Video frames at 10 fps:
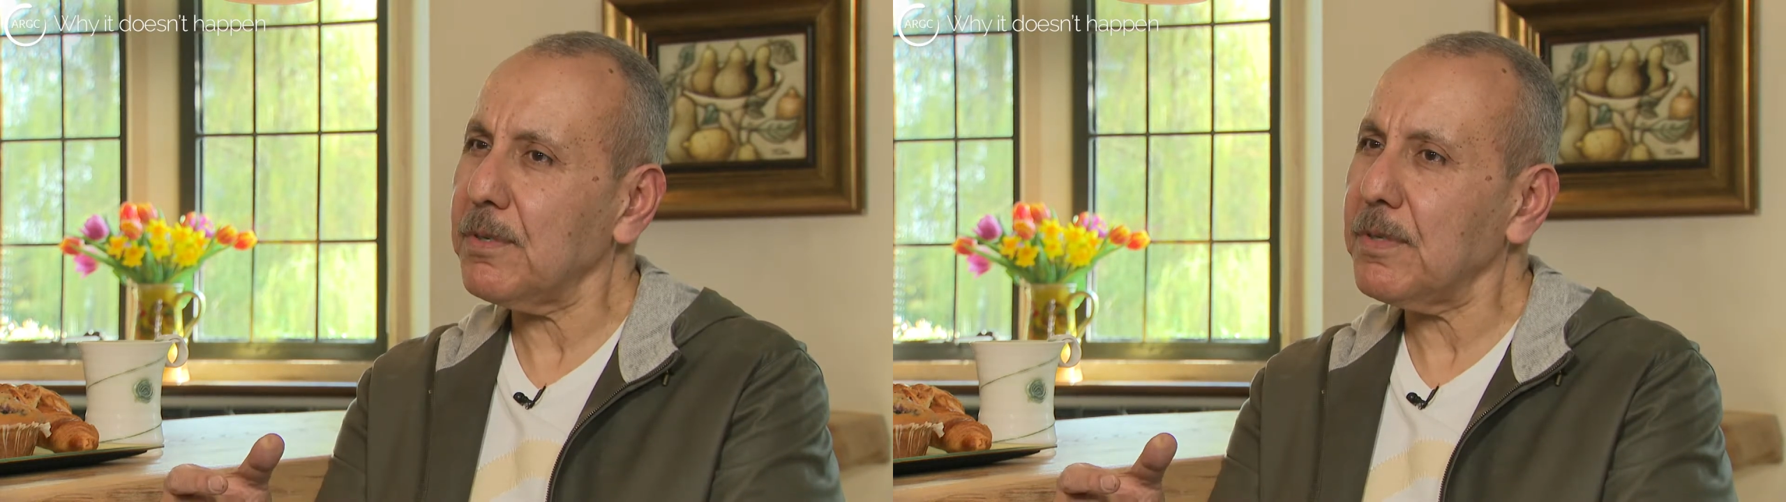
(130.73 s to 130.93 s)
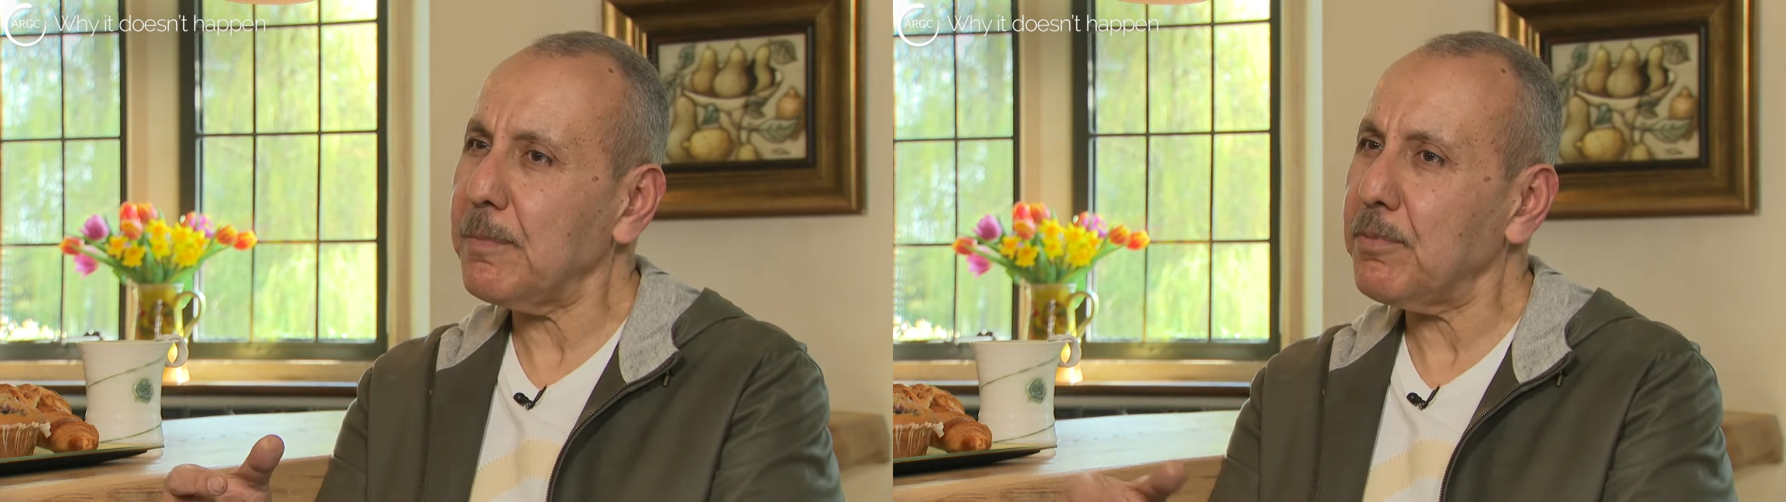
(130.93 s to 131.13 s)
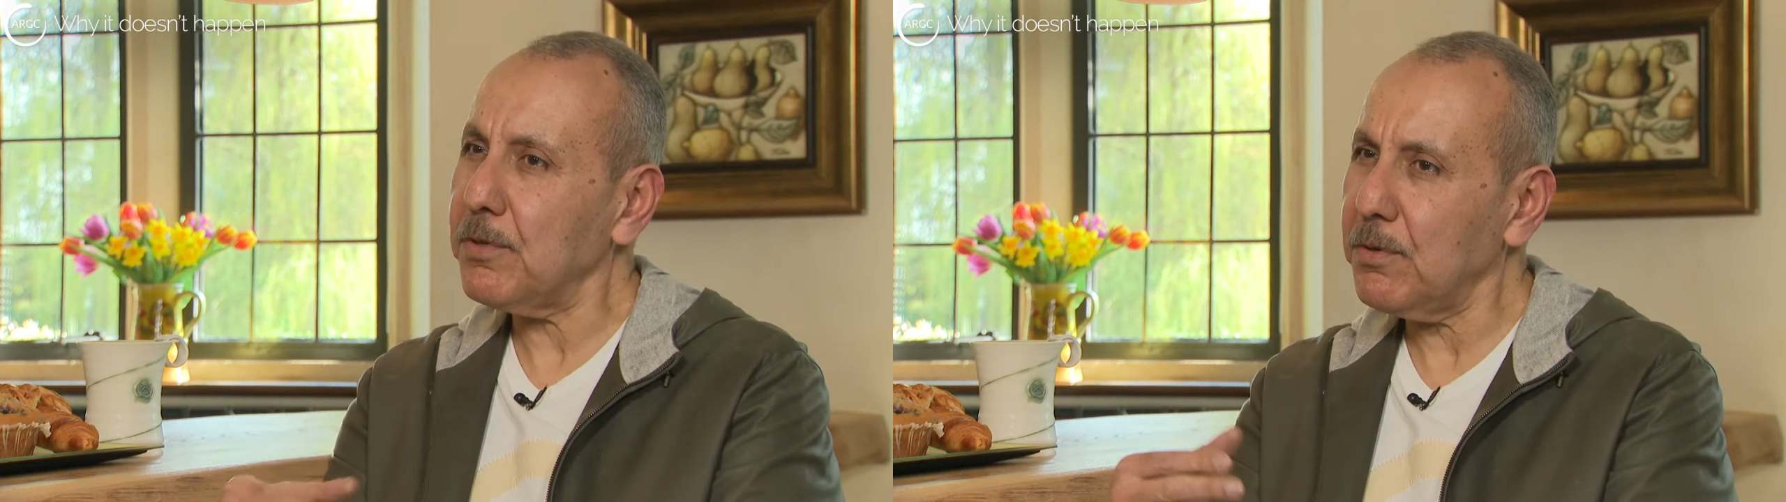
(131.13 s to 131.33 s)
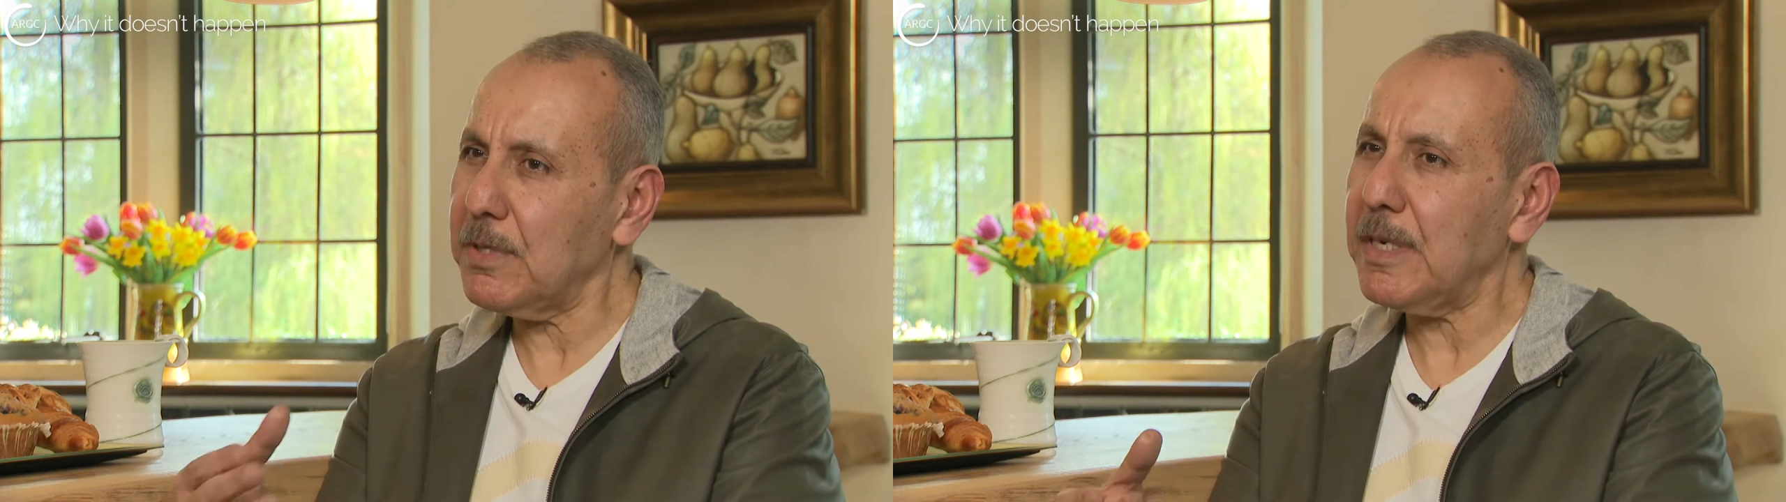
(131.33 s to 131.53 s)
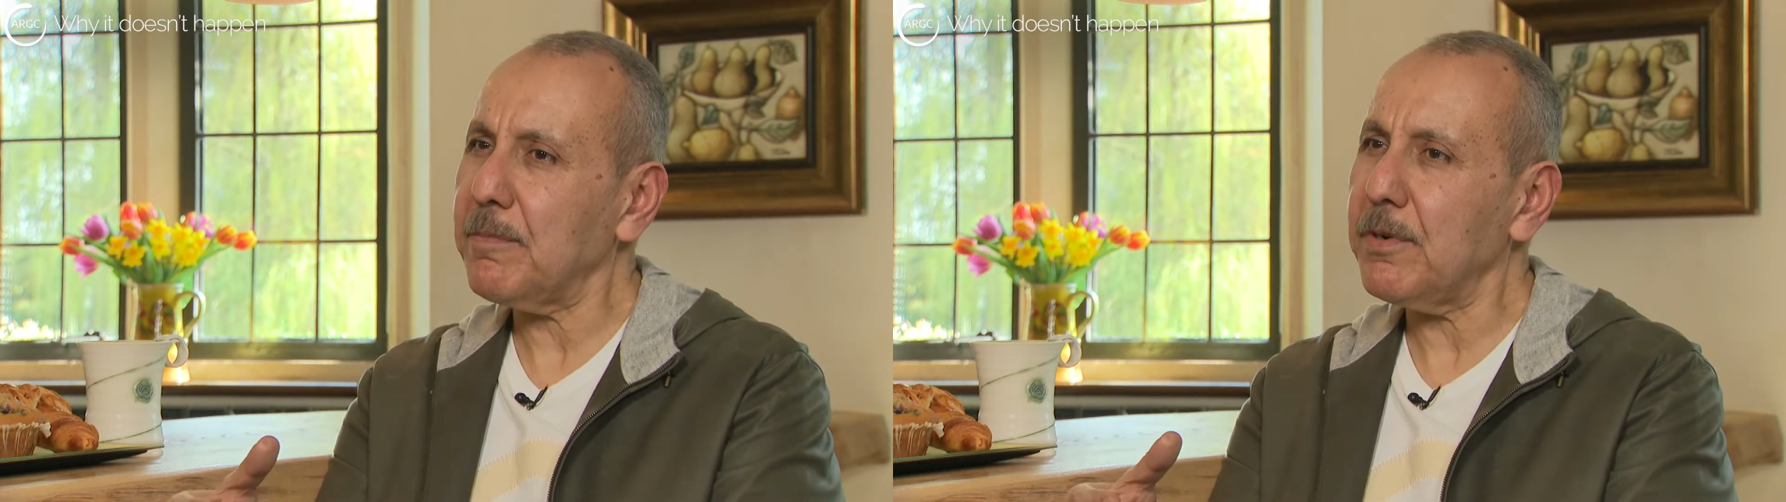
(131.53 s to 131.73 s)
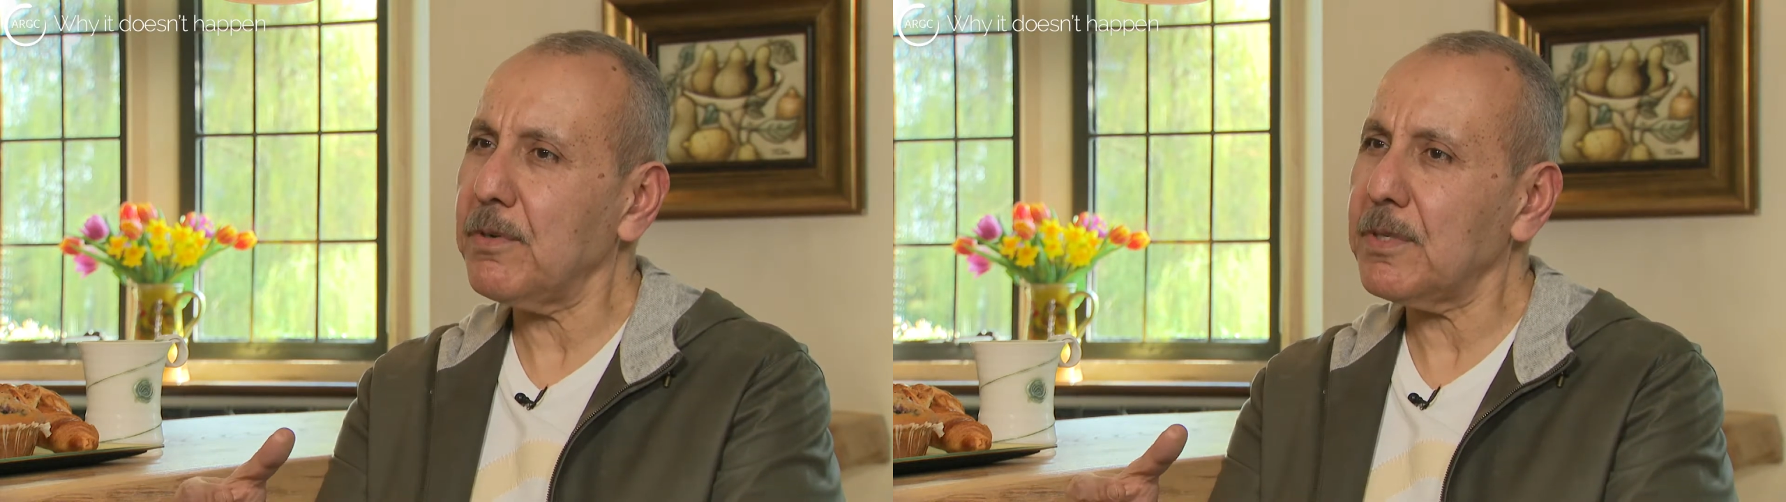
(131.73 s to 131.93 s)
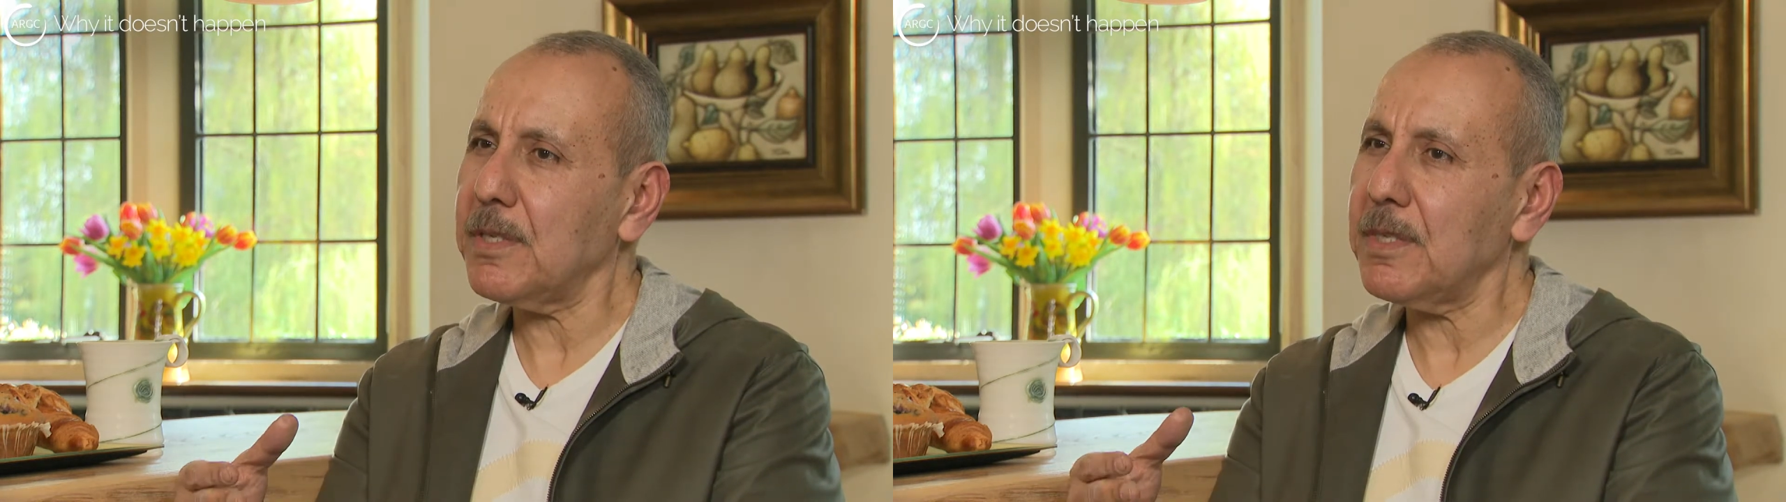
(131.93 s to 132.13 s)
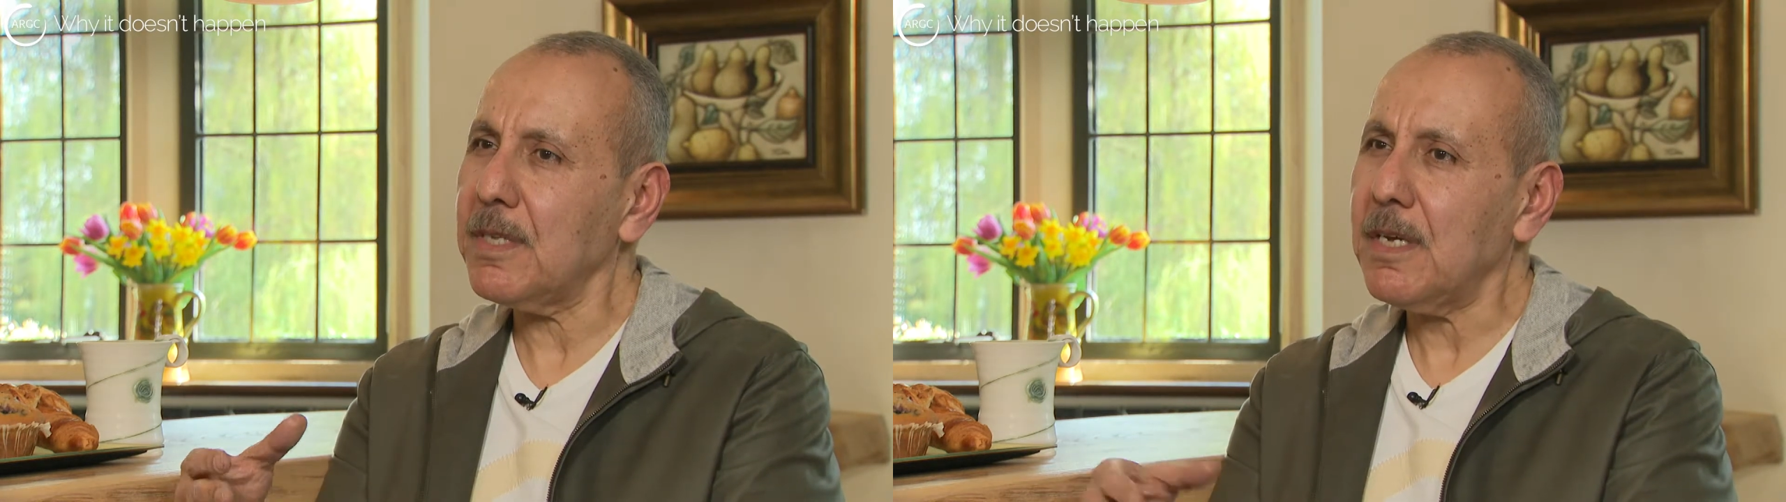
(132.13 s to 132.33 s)
They produce embryos
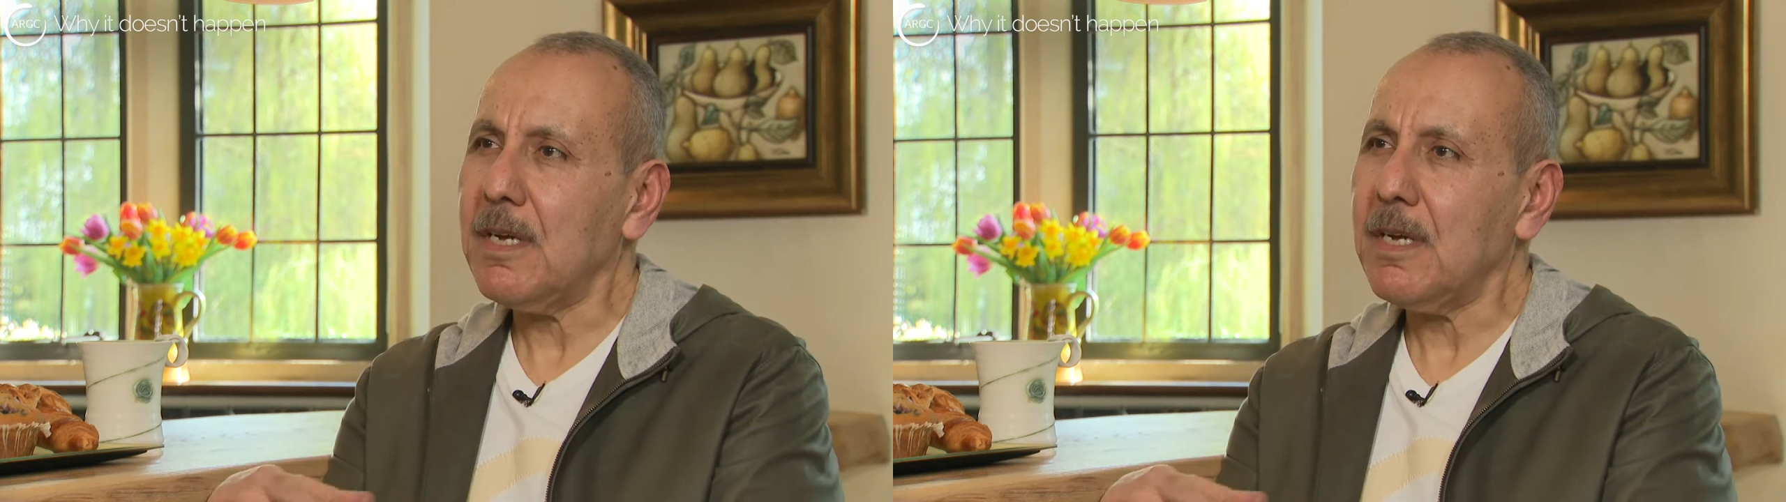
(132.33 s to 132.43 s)
and